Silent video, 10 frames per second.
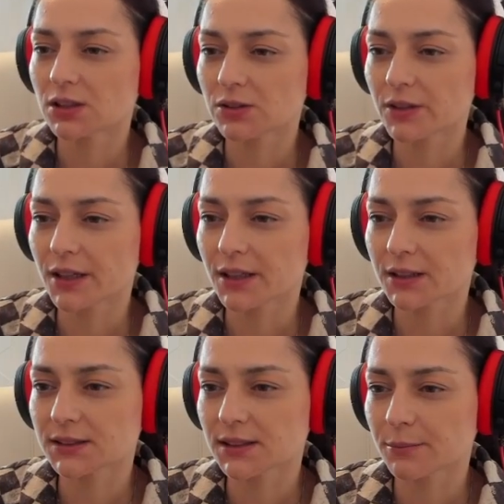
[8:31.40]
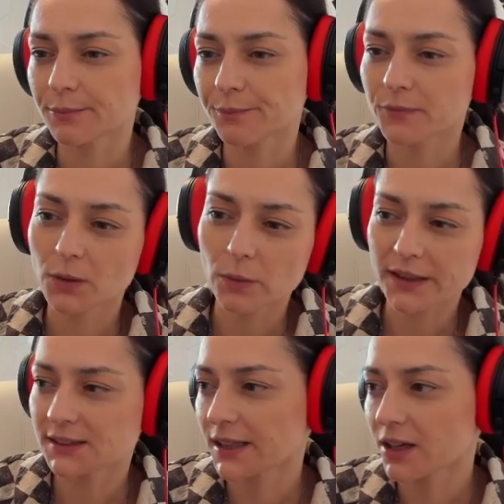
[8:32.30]
okay, some
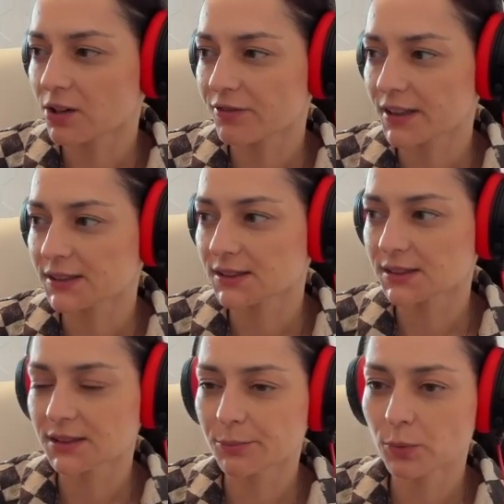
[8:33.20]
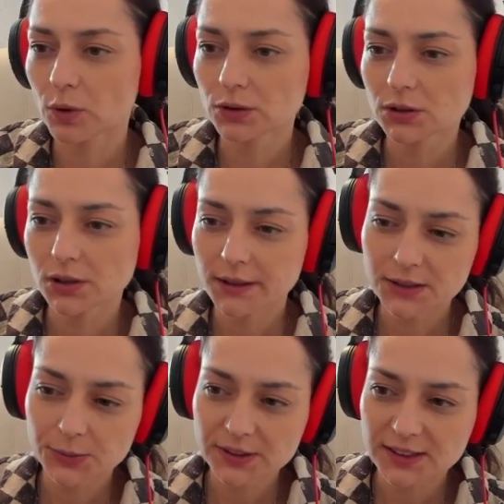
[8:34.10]
white sacrifices the pawn
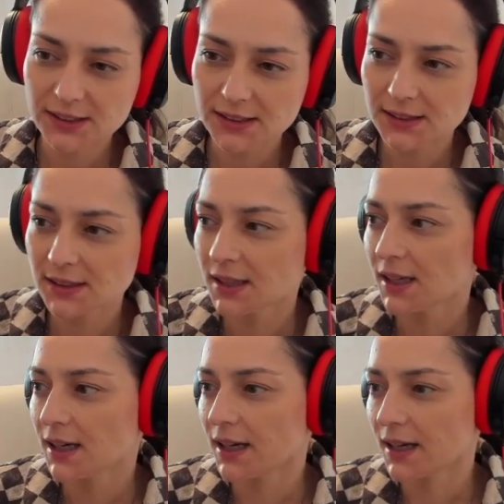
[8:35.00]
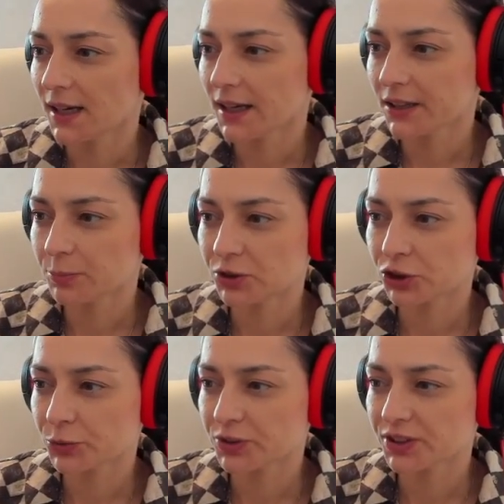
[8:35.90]
as we see it, and
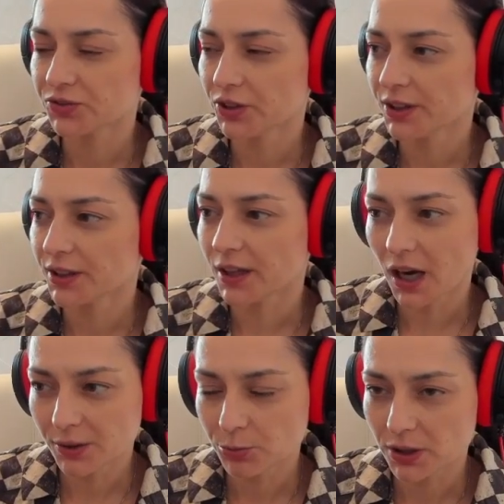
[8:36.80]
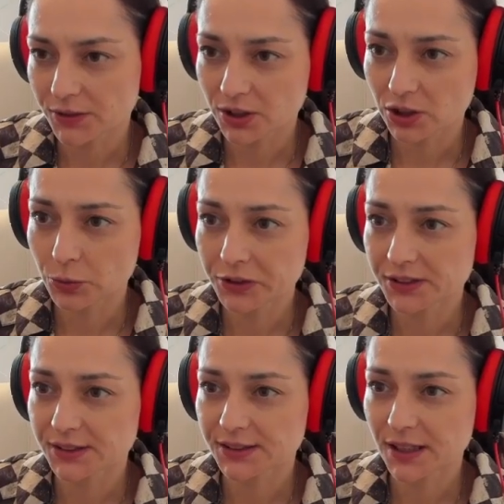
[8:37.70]
bishop d3, and I believe that queen
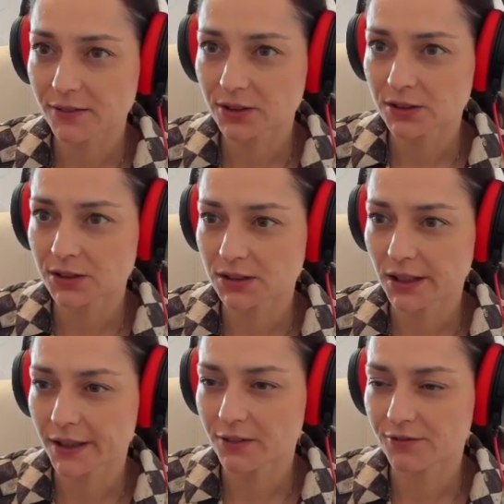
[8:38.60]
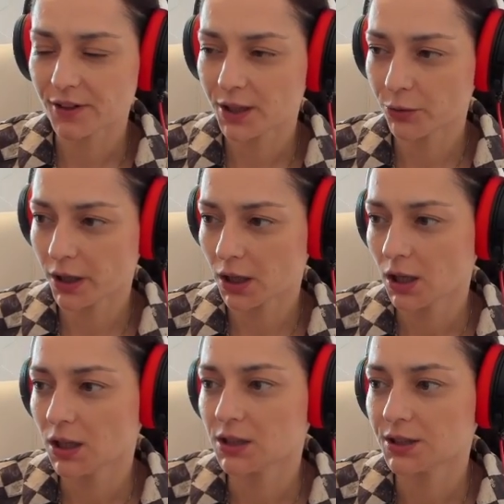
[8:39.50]
c7 is like a very
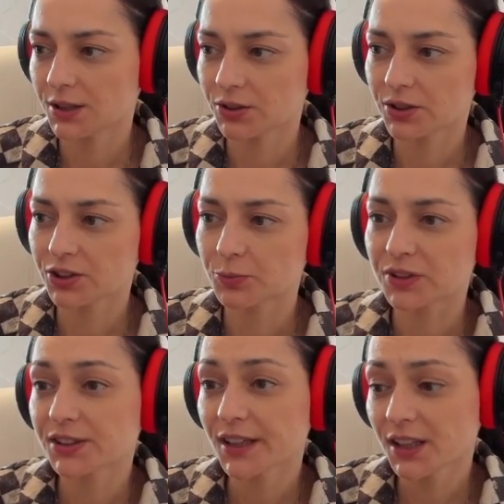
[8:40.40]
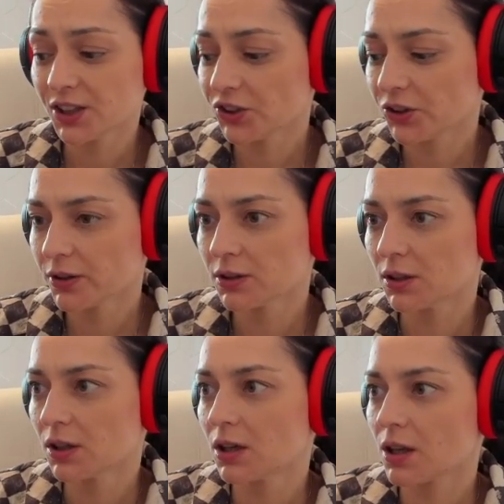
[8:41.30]
serious mistake here,
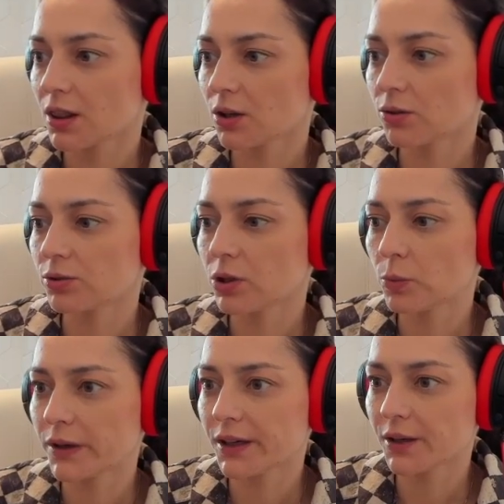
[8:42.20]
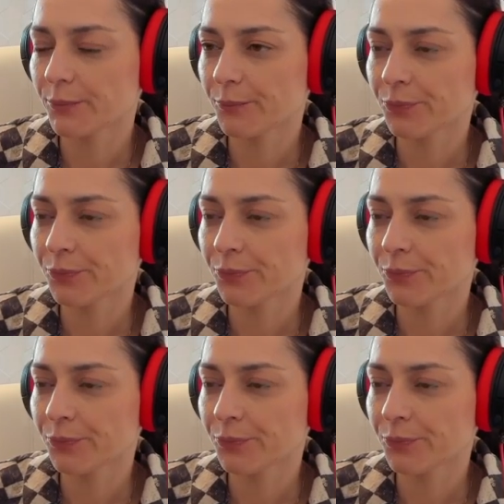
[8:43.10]
the only way,